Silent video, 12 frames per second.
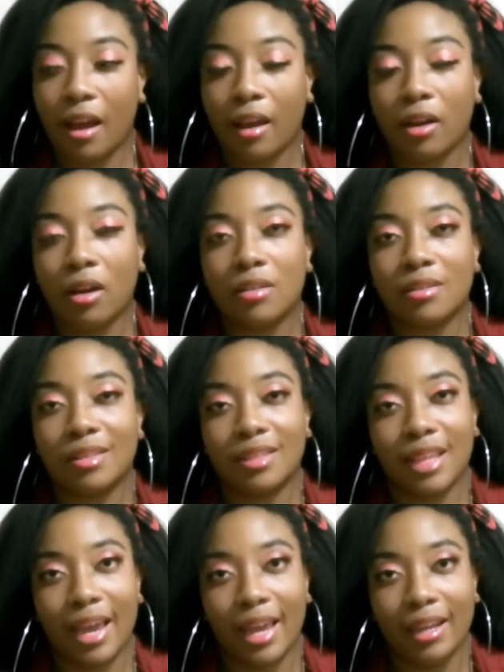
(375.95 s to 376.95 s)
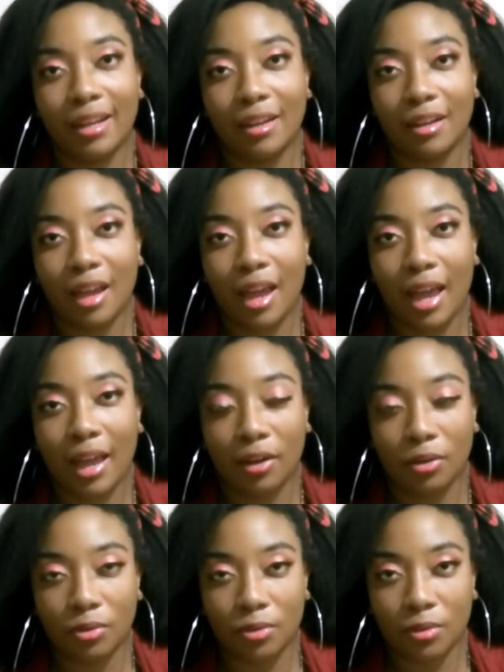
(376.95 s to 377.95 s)
can't stand
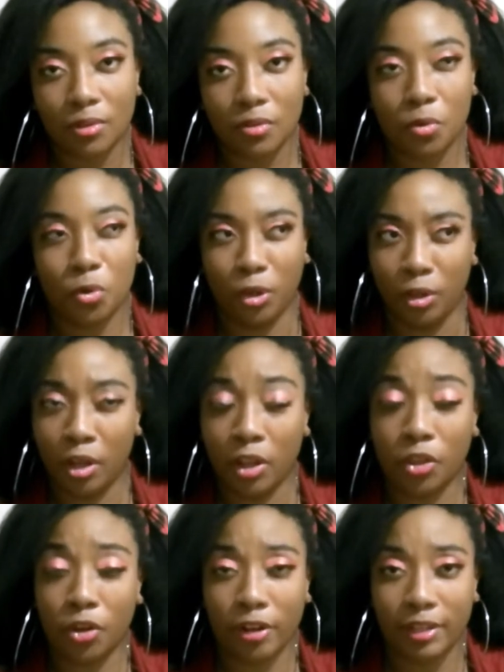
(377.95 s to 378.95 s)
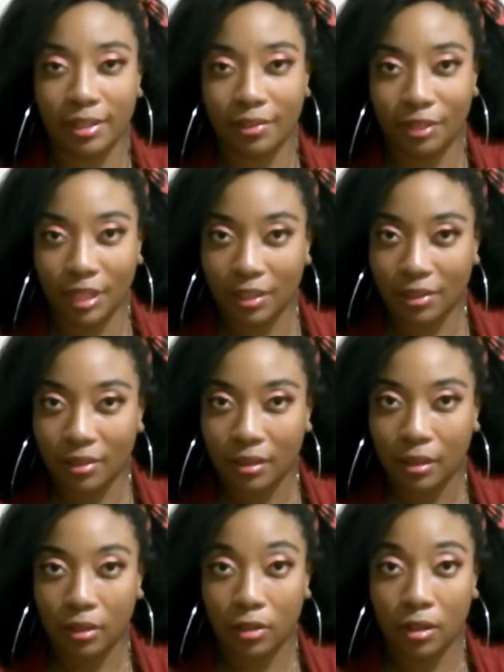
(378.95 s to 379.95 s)
adults or authority figures
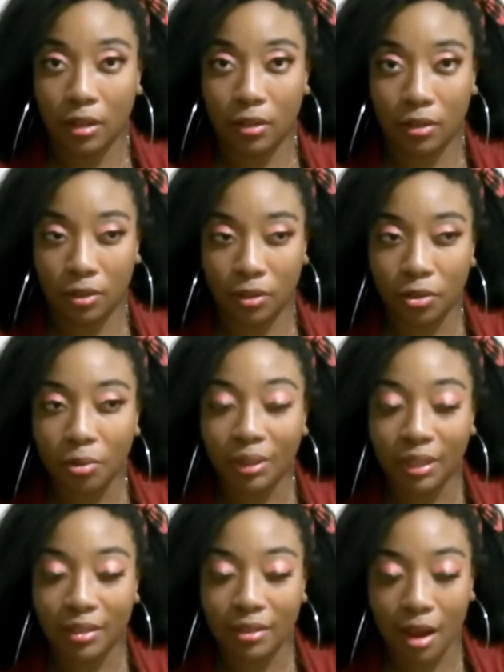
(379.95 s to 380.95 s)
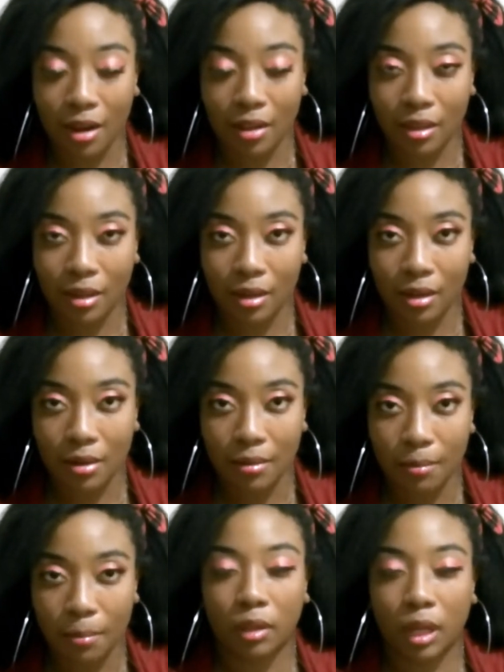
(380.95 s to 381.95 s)
doing this kind of thing.
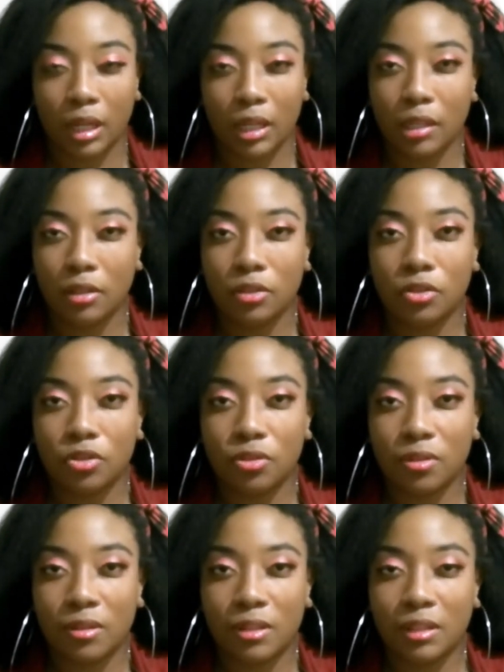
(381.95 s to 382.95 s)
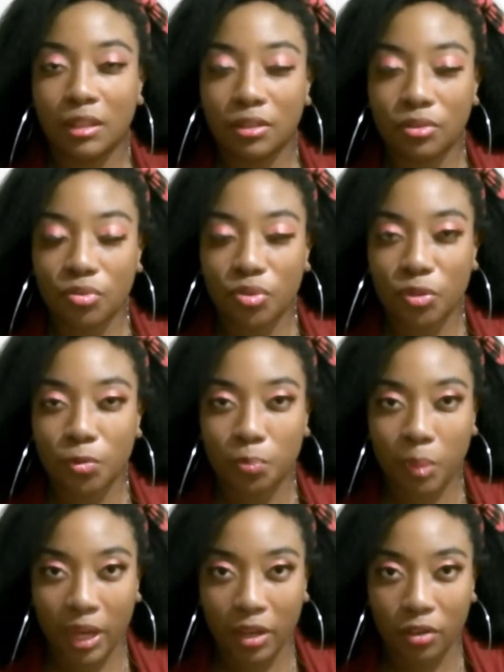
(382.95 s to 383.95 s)
Like, it's just
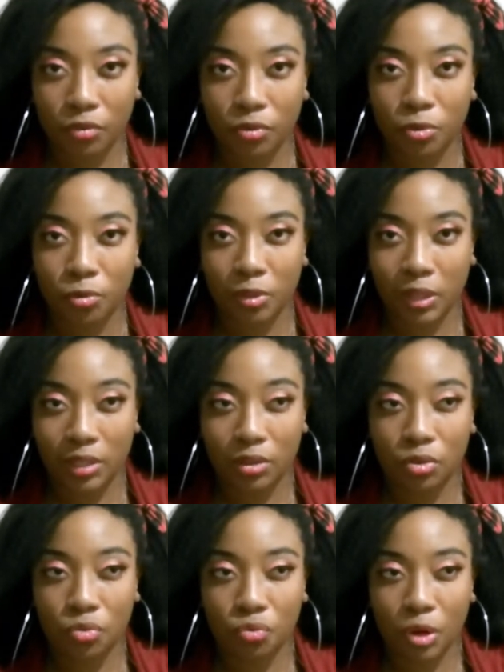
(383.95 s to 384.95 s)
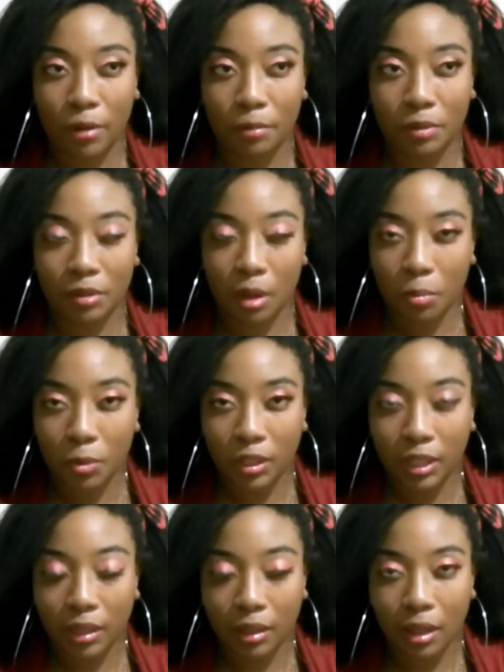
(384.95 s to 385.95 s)
disrespectful to interrupt someone
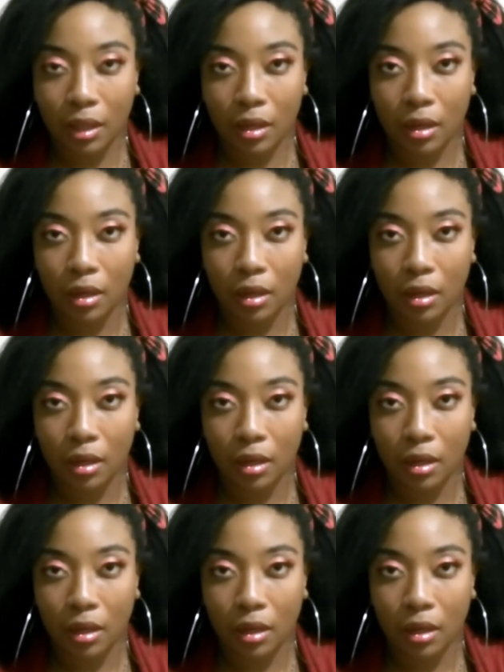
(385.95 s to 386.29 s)
like that,